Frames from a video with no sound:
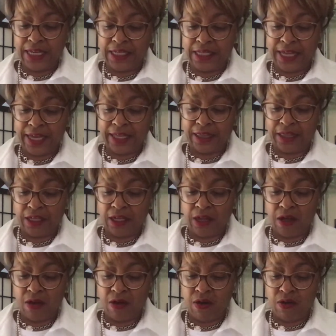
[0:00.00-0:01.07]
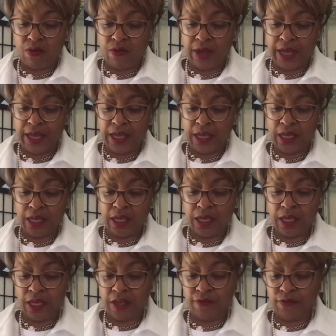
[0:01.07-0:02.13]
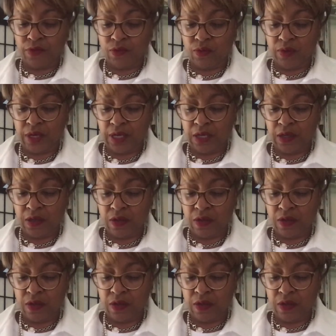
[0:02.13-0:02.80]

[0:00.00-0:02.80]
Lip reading: of like the long way, if you will.